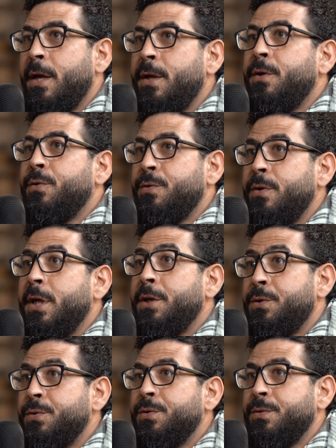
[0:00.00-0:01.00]
You
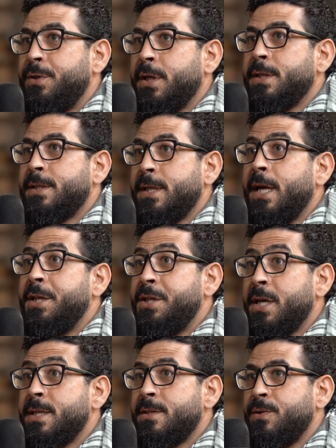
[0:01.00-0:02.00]
need to just
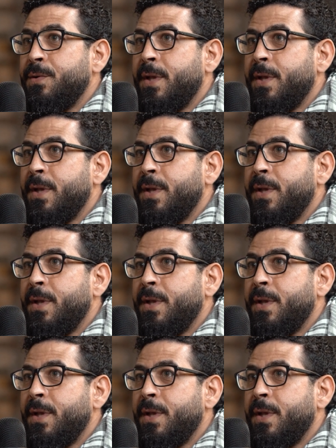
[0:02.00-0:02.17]
adjust to